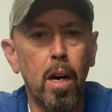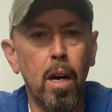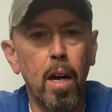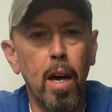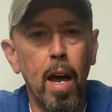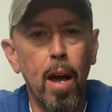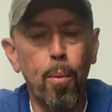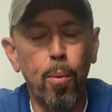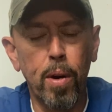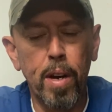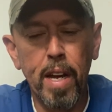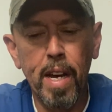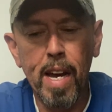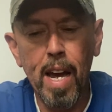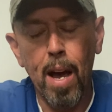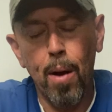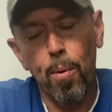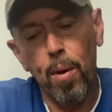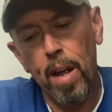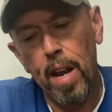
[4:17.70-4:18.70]
And when he
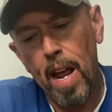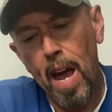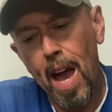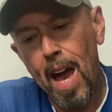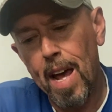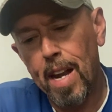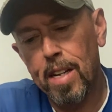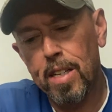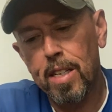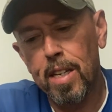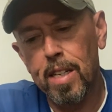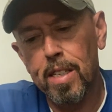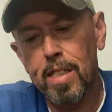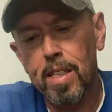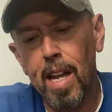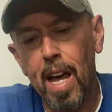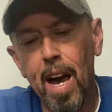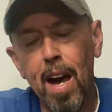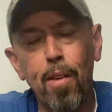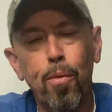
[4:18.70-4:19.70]
got ready to add it to his
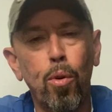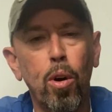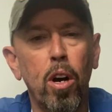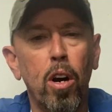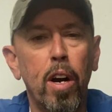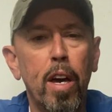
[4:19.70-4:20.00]
live well,